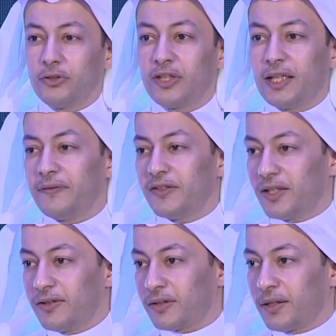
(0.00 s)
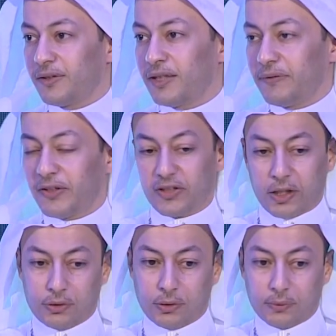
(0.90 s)
services in the service
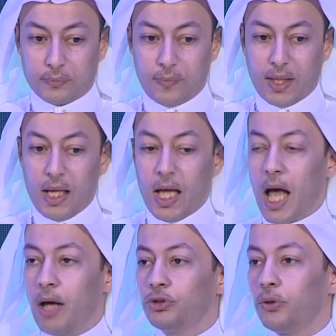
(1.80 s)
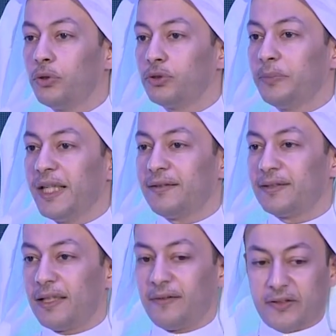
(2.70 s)
sector. How to automate
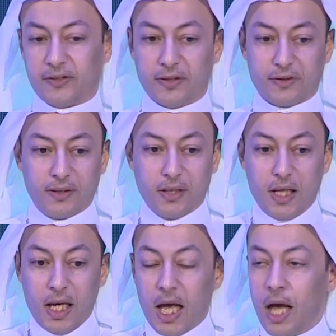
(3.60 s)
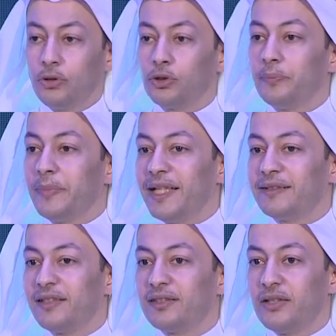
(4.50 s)
services. how to
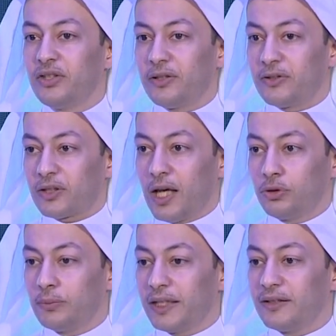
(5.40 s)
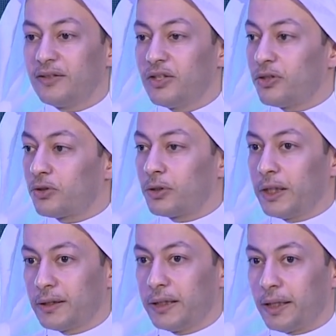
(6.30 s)
make decisions
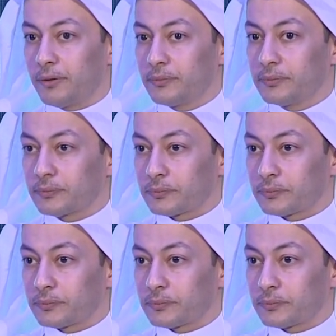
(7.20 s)
correctly